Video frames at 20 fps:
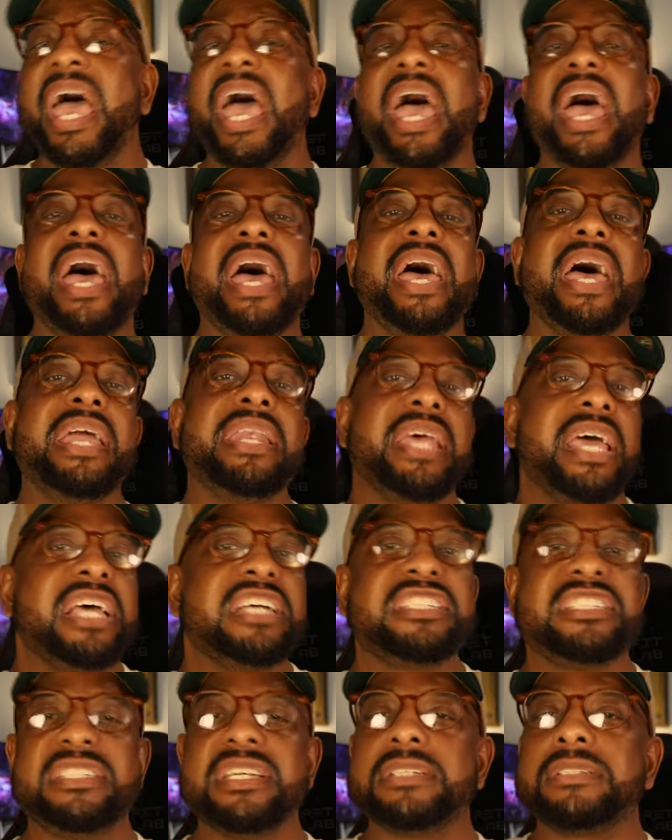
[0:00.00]
and
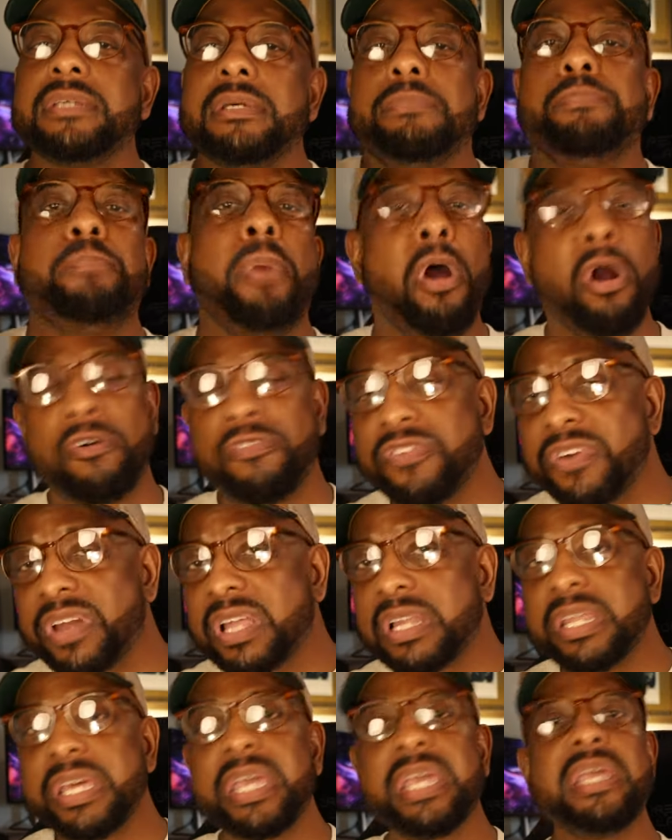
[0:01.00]
it's just a
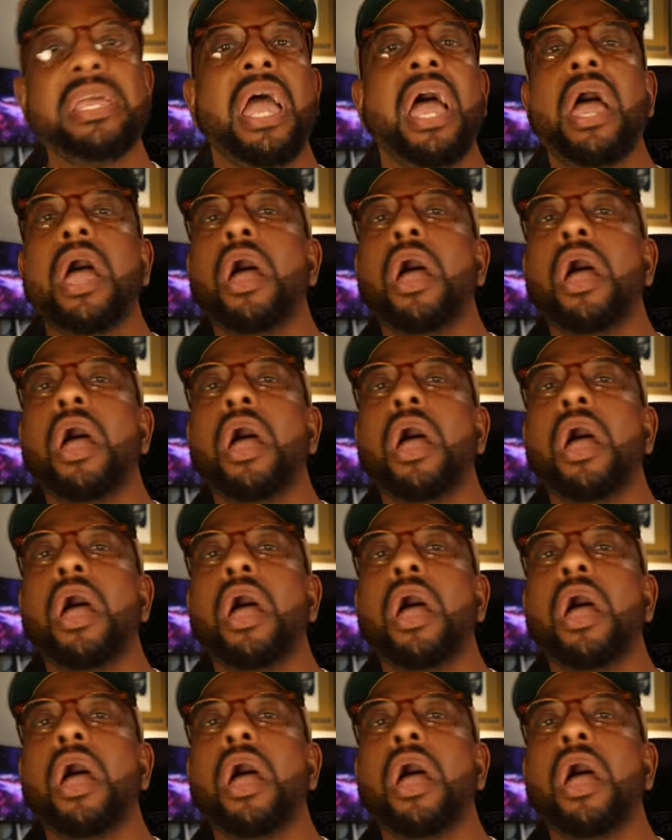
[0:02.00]
perfectly